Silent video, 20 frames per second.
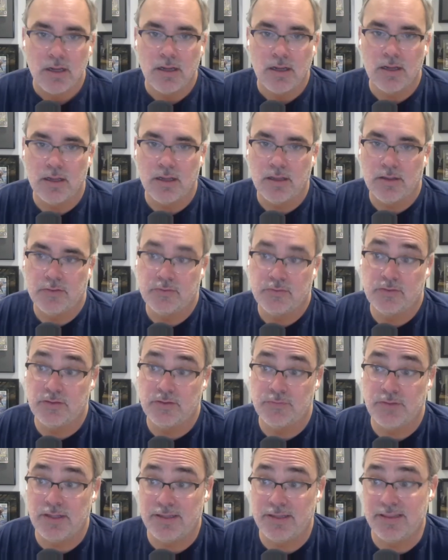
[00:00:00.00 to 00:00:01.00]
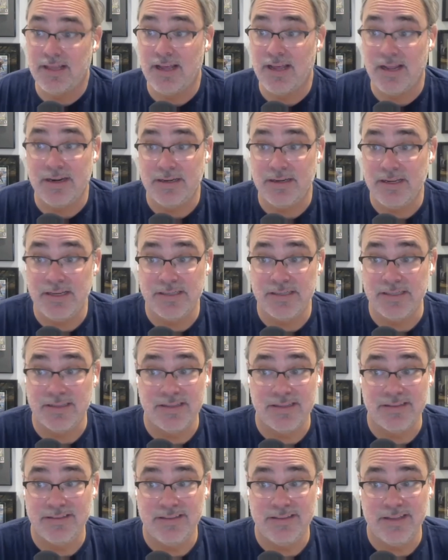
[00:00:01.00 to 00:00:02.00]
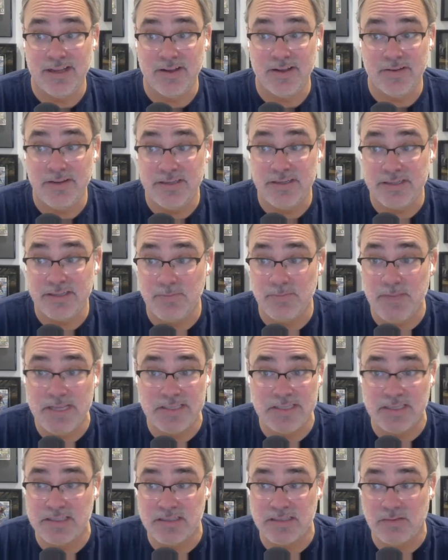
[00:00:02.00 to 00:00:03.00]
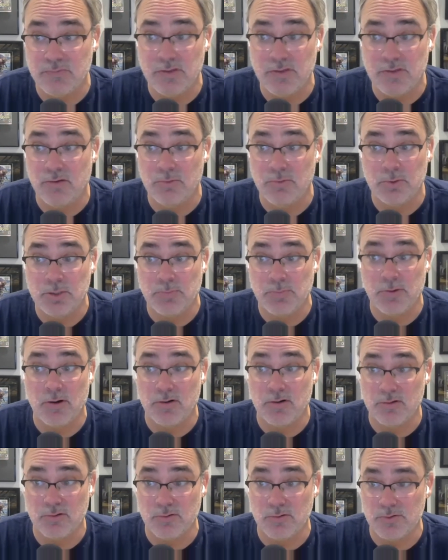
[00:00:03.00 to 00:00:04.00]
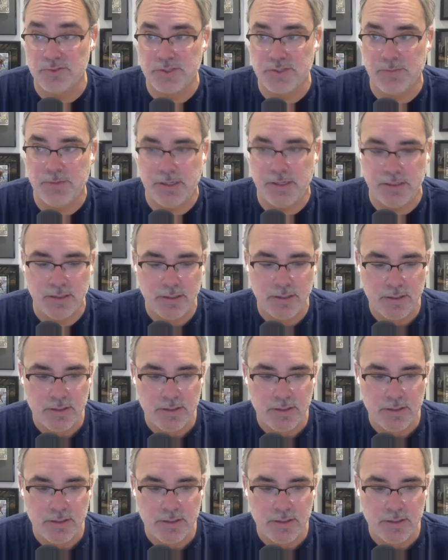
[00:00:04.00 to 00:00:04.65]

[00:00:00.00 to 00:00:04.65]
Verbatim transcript: uh, stuff like that he did yeah he did amazing stuff there and with the particles i mean